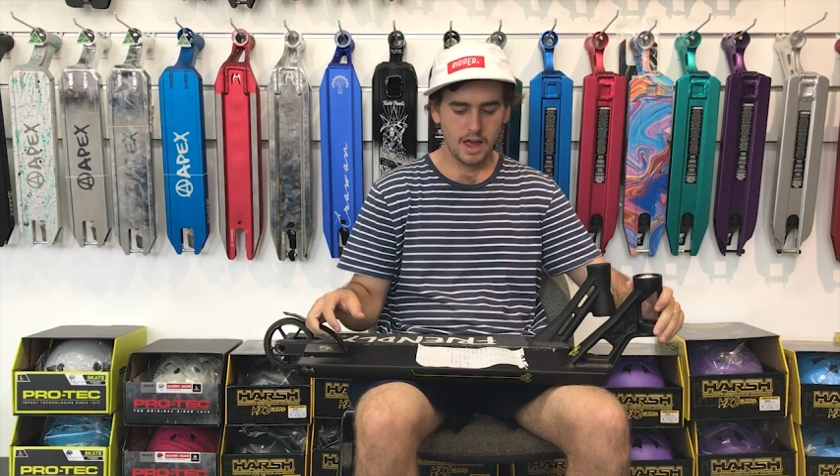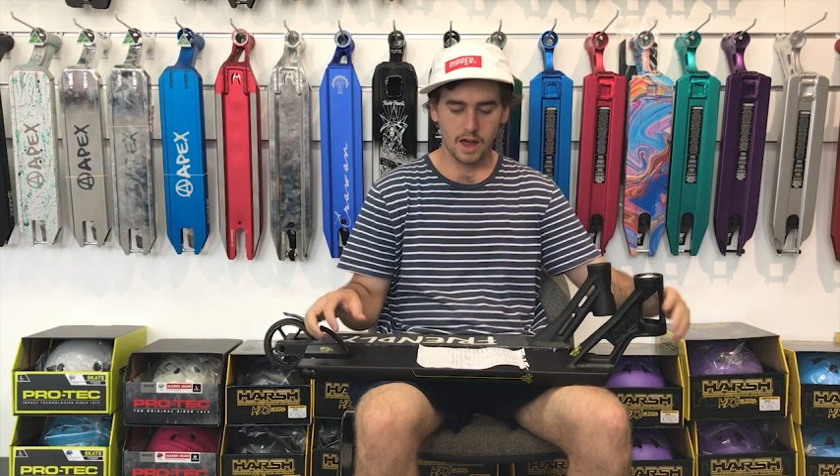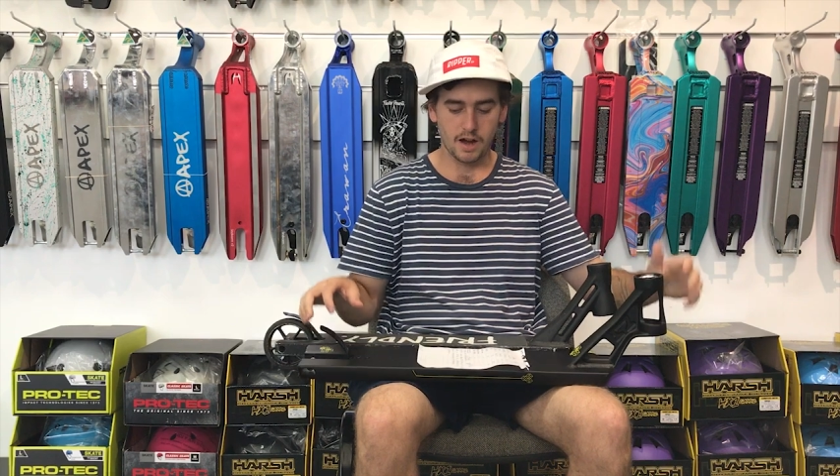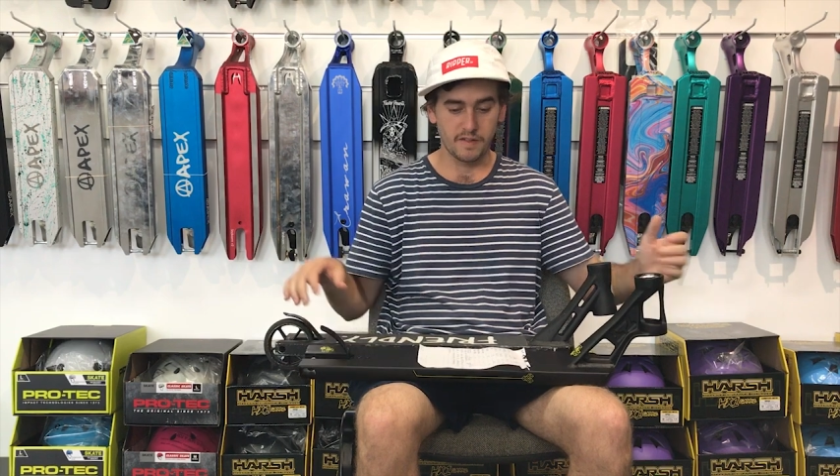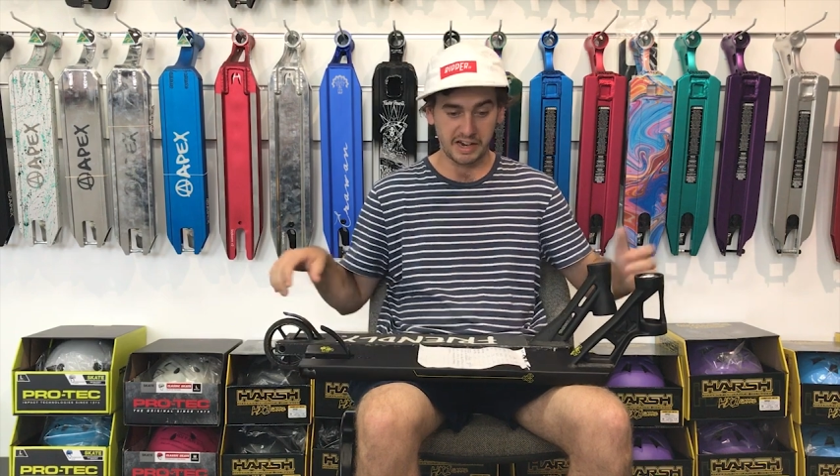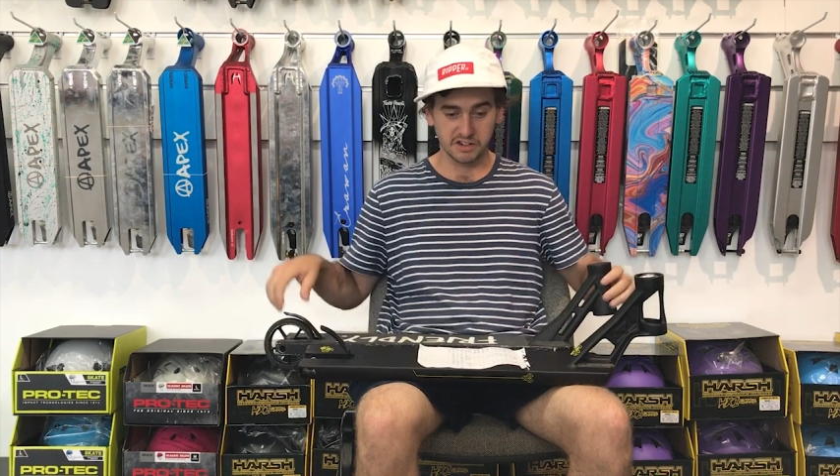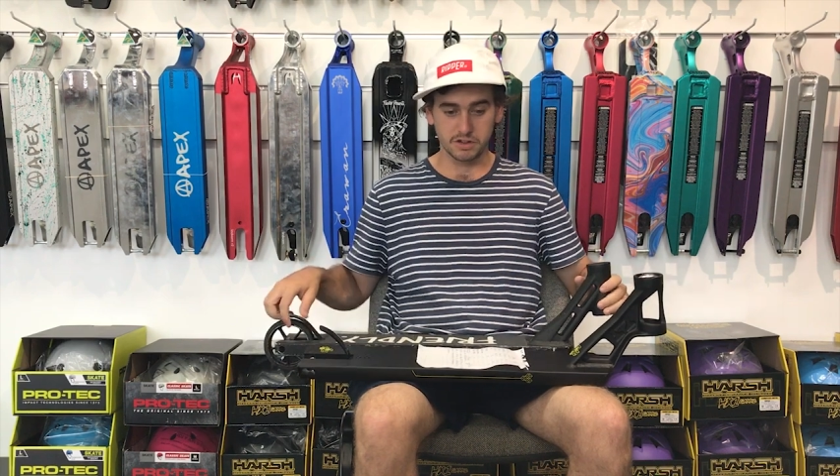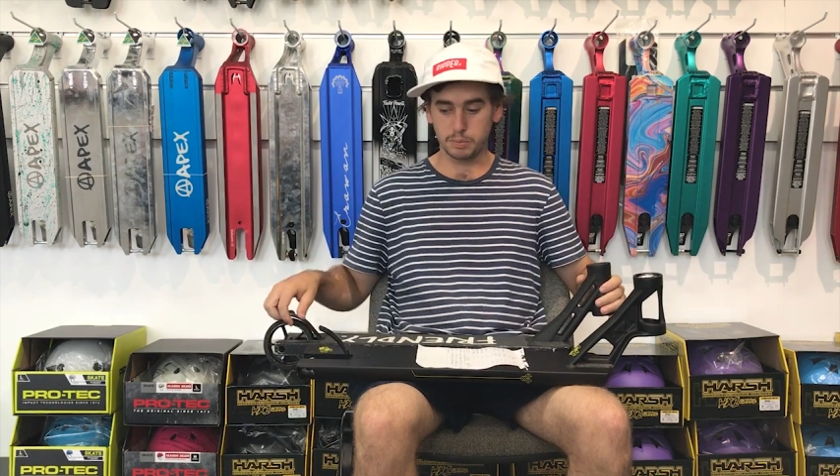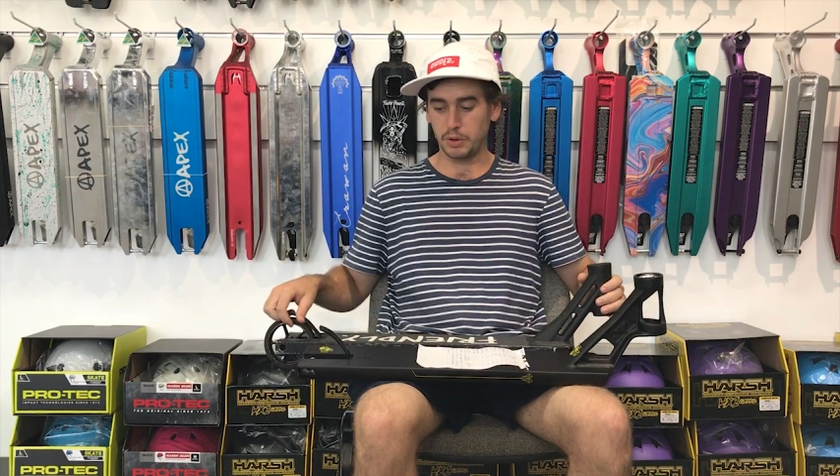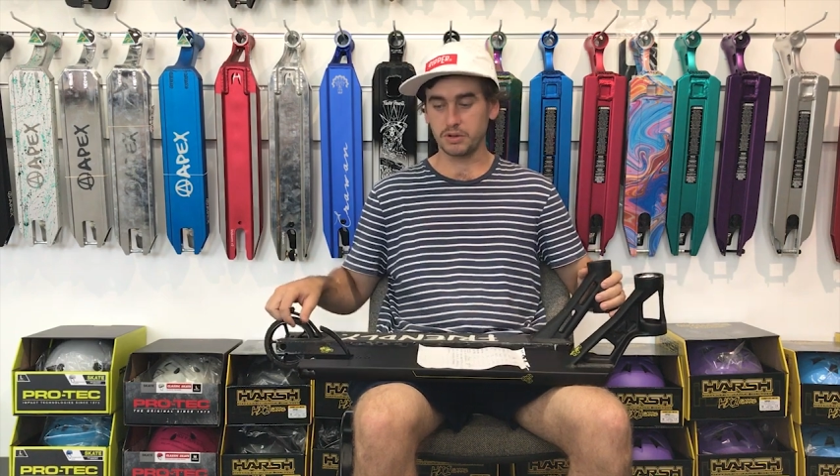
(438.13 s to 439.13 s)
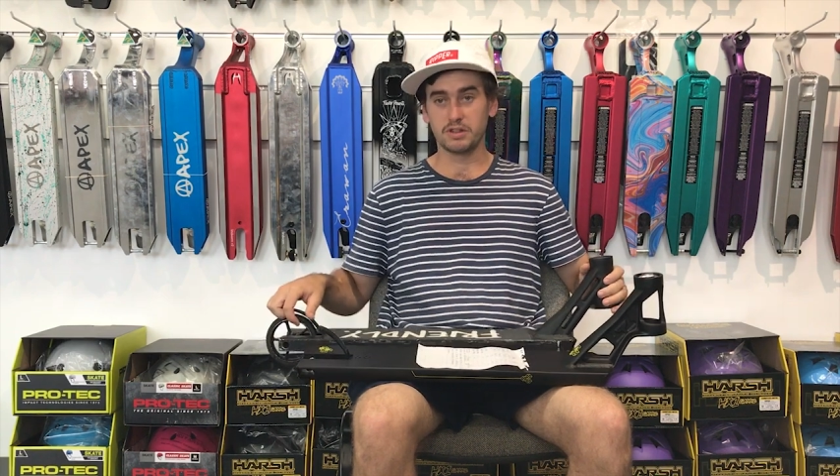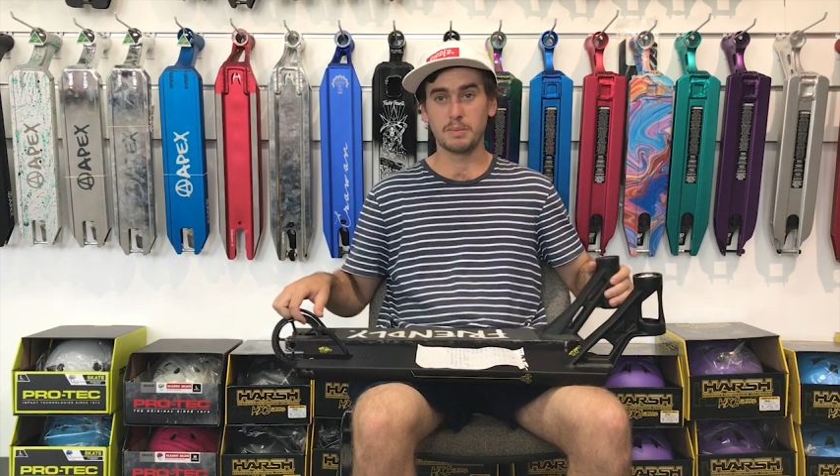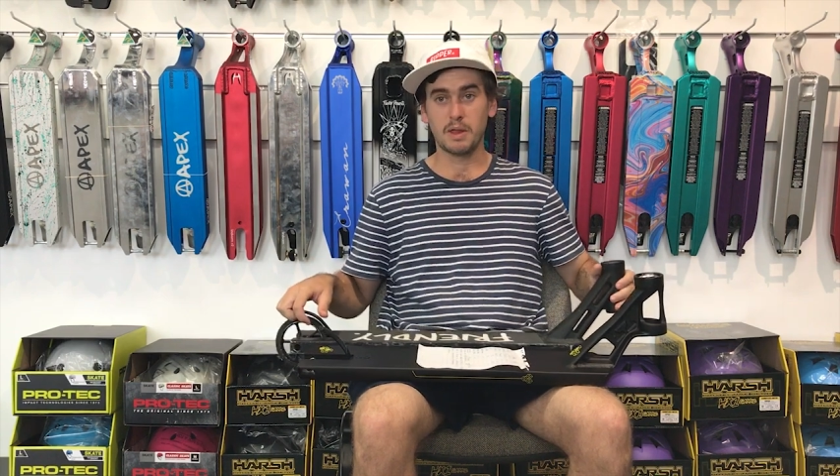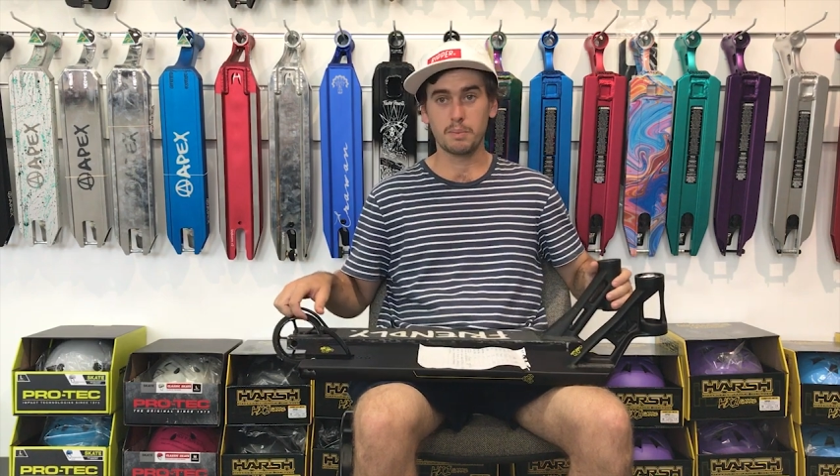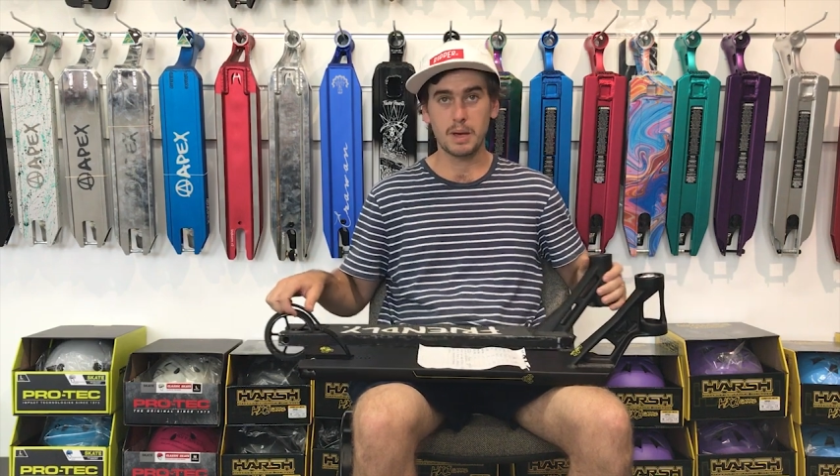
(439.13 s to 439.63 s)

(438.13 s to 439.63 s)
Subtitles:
and I've actually spoke to some other